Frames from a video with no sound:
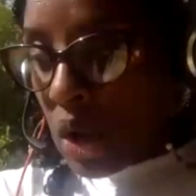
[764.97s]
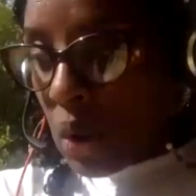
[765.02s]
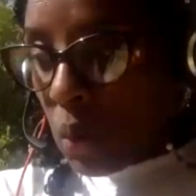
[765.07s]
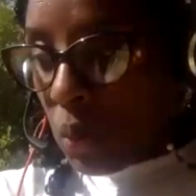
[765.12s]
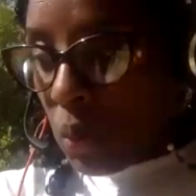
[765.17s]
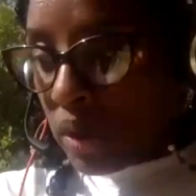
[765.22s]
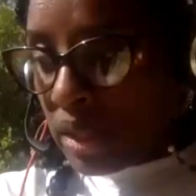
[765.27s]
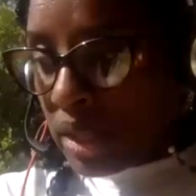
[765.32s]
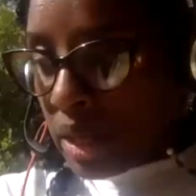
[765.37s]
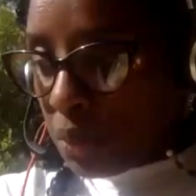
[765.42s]

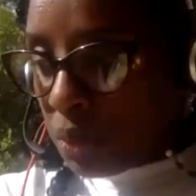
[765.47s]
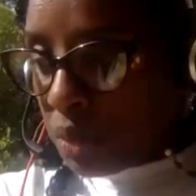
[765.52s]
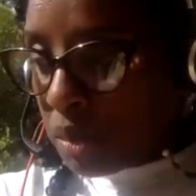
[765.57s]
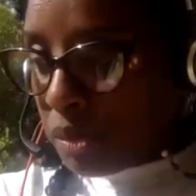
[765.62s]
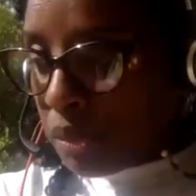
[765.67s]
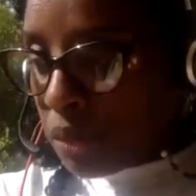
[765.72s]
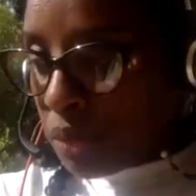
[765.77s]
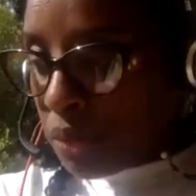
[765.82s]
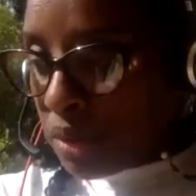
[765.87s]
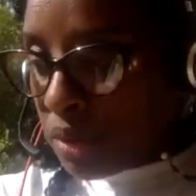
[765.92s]
When they were
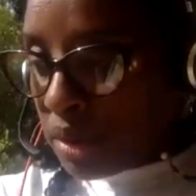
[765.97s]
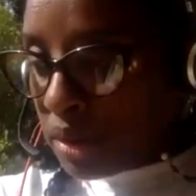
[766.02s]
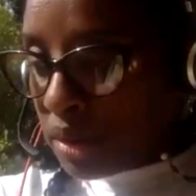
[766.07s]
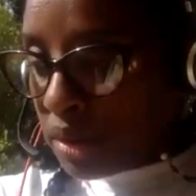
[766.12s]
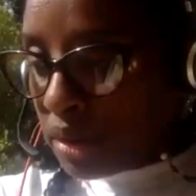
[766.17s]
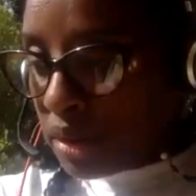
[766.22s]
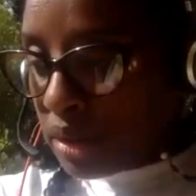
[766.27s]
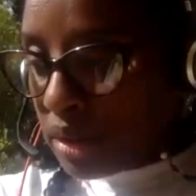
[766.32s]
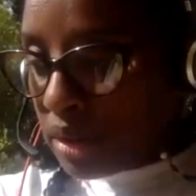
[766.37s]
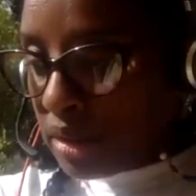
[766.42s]

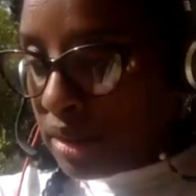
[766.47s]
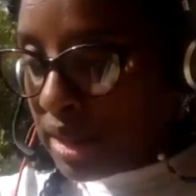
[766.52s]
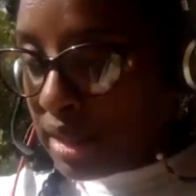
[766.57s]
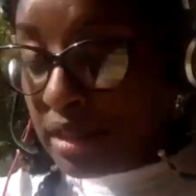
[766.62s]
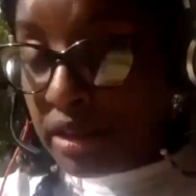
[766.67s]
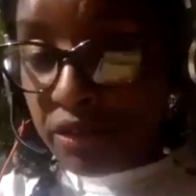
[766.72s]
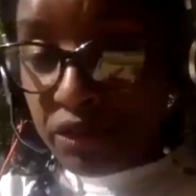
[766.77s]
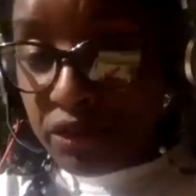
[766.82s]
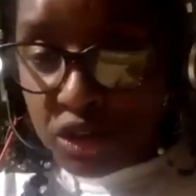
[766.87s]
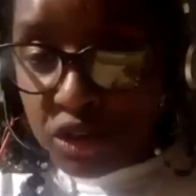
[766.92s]
born, they
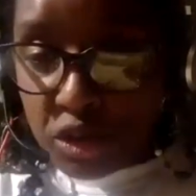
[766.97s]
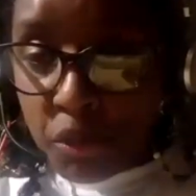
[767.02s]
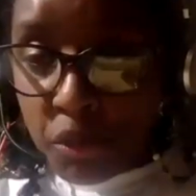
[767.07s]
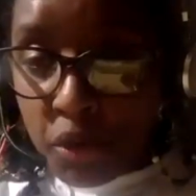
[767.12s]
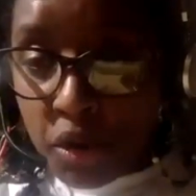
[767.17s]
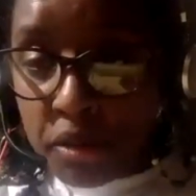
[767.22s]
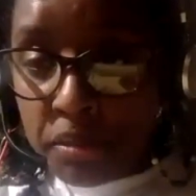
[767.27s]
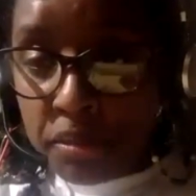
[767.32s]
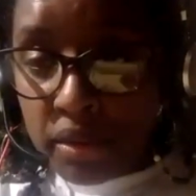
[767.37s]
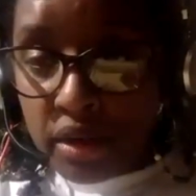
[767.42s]
lived in an
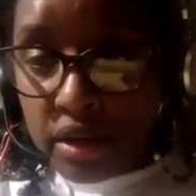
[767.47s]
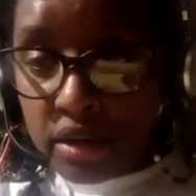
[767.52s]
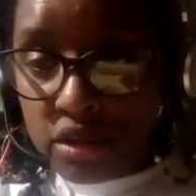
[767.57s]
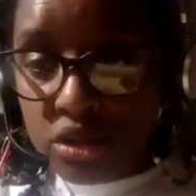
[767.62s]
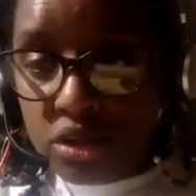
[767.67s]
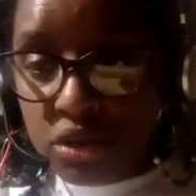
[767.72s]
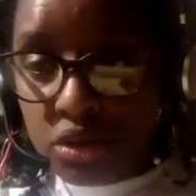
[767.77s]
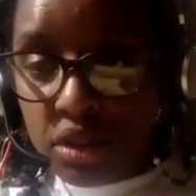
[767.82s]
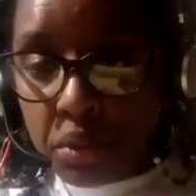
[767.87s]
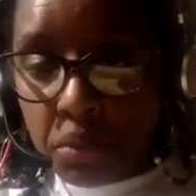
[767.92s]
apartment
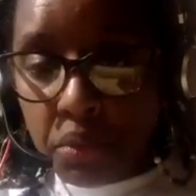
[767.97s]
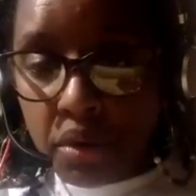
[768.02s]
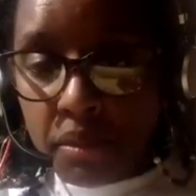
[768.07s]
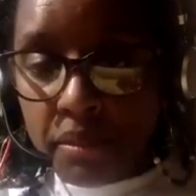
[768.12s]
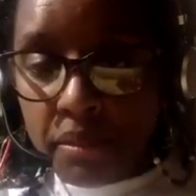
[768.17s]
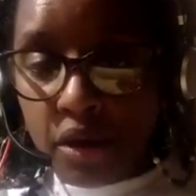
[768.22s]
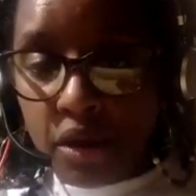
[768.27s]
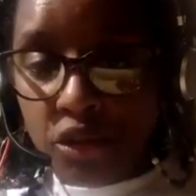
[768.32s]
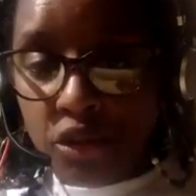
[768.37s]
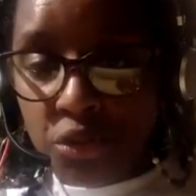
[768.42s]
until they were
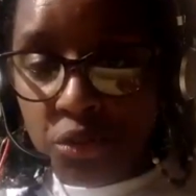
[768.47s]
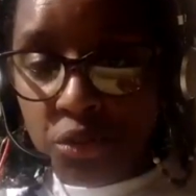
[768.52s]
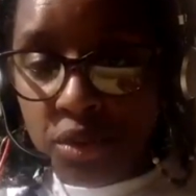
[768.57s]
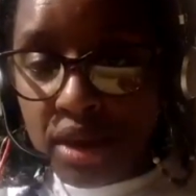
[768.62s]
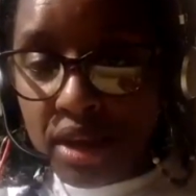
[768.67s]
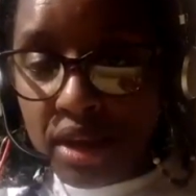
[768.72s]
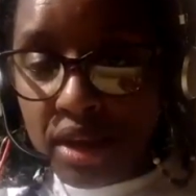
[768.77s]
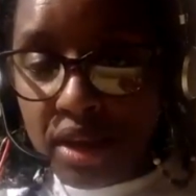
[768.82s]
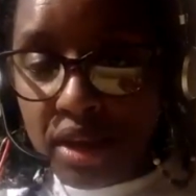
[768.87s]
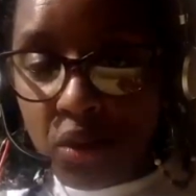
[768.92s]
about
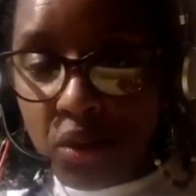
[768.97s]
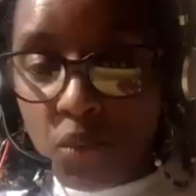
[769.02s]
three